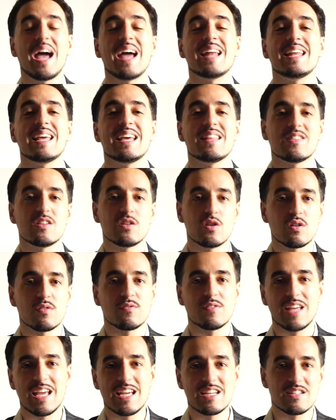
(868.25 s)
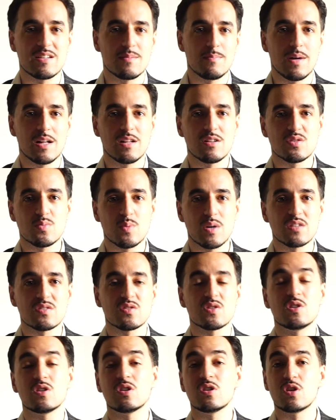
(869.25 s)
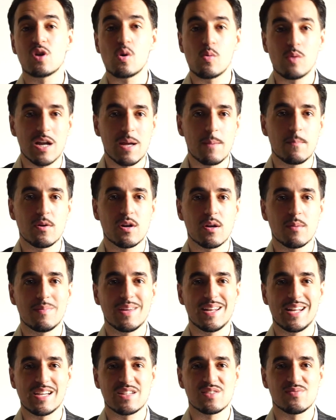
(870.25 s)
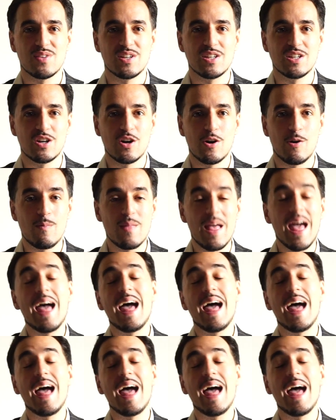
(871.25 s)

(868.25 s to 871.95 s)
and hit the notification bell as well so you can know when I put up my next video.